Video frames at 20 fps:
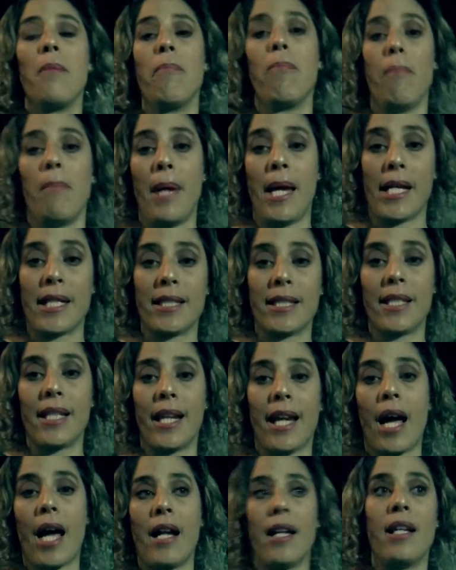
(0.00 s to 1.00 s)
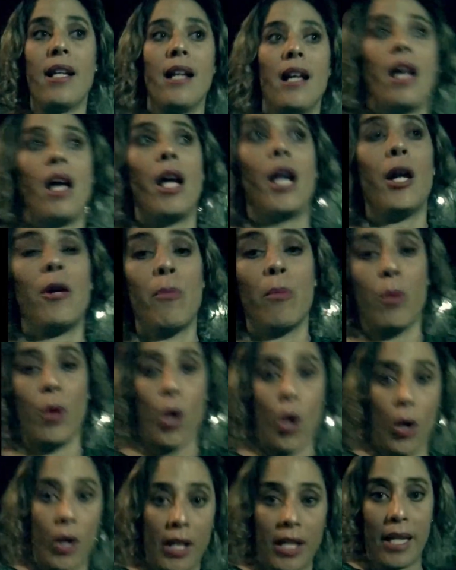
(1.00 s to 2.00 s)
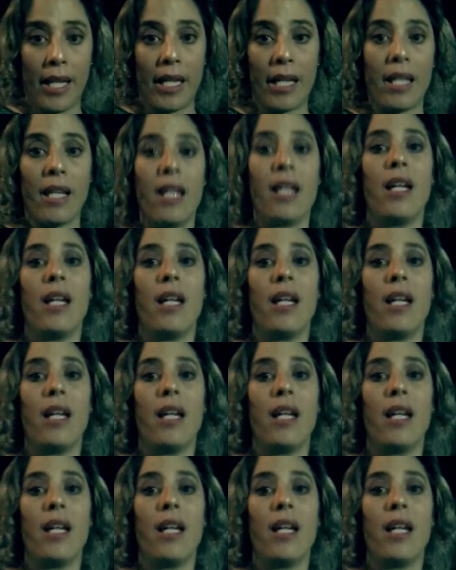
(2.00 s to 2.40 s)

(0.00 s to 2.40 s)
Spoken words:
Mexican embroidered